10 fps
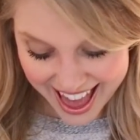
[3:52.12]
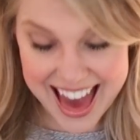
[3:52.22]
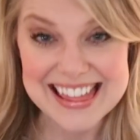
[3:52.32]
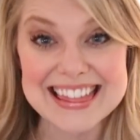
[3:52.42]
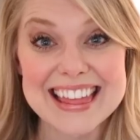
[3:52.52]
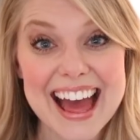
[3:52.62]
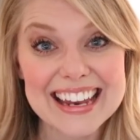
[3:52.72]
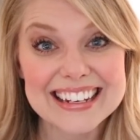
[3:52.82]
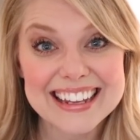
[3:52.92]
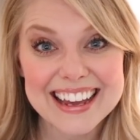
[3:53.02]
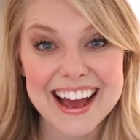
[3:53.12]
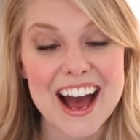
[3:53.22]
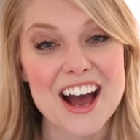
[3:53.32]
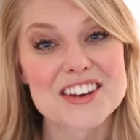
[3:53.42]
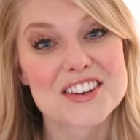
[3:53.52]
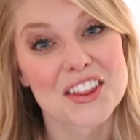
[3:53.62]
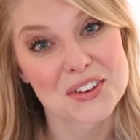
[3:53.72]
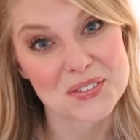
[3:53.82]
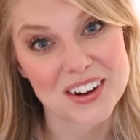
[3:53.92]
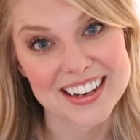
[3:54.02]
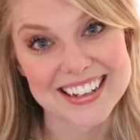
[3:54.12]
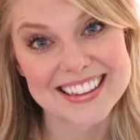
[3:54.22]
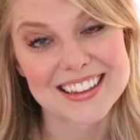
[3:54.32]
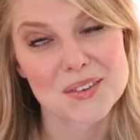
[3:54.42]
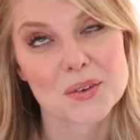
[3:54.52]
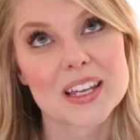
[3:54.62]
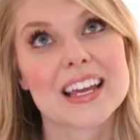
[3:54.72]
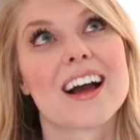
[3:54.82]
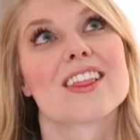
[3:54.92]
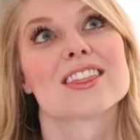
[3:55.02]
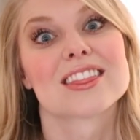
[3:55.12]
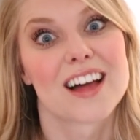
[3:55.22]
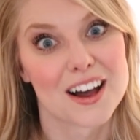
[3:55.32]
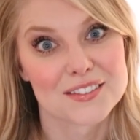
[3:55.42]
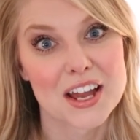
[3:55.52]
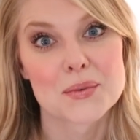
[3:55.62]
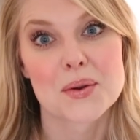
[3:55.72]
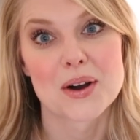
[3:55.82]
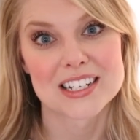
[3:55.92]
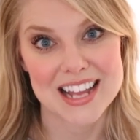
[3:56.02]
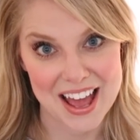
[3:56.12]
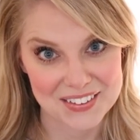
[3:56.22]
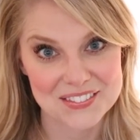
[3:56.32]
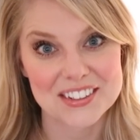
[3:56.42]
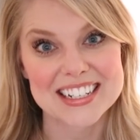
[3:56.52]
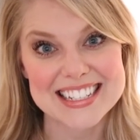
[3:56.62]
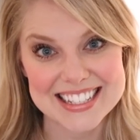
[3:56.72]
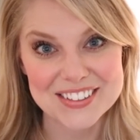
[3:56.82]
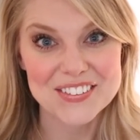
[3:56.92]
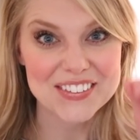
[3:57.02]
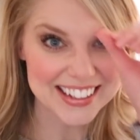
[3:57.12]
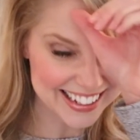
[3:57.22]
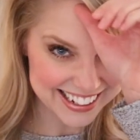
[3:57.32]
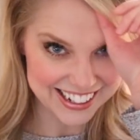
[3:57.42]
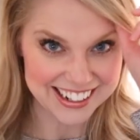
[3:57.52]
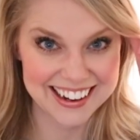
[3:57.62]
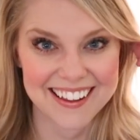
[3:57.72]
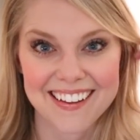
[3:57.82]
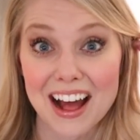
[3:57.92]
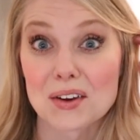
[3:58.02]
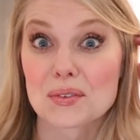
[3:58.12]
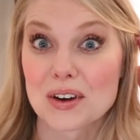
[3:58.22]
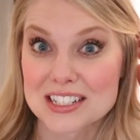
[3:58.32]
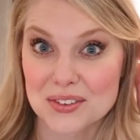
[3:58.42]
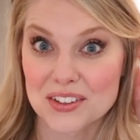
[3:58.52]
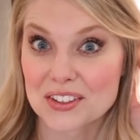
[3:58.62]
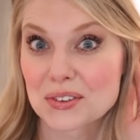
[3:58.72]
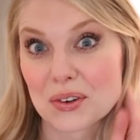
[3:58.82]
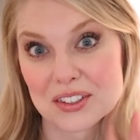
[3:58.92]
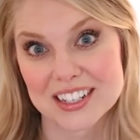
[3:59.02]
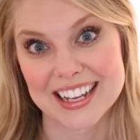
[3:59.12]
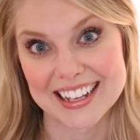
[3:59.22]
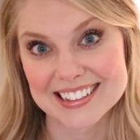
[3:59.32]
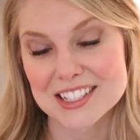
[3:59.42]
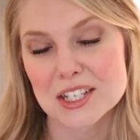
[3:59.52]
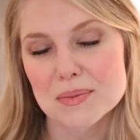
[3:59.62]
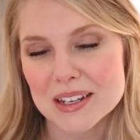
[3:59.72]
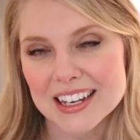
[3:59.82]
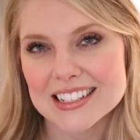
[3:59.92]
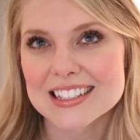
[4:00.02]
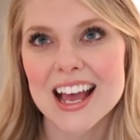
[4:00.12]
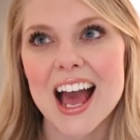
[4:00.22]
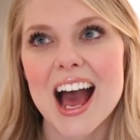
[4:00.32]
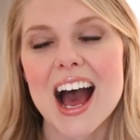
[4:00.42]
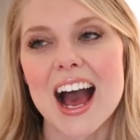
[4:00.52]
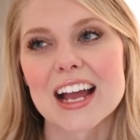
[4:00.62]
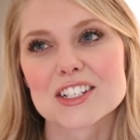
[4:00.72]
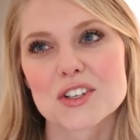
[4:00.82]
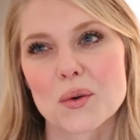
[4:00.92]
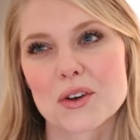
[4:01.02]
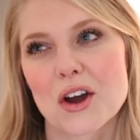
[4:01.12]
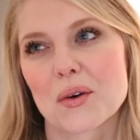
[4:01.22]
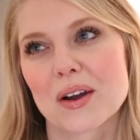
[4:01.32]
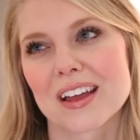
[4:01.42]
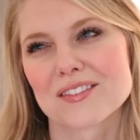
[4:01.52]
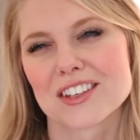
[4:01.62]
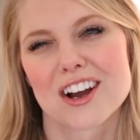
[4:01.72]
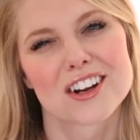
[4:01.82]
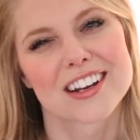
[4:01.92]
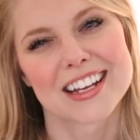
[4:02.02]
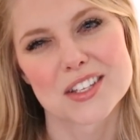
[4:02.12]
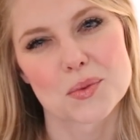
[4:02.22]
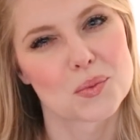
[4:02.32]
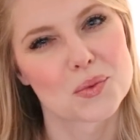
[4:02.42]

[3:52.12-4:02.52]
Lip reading: And then another one that we love and we watch every single year, I would watch it with your older kids just because I don't know if younger kids will